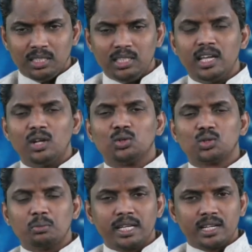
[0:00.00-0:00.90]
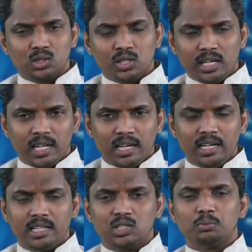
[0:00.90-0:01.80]
it can also be considered a
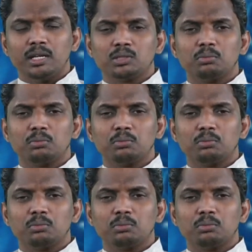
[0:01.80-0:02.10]
learning space,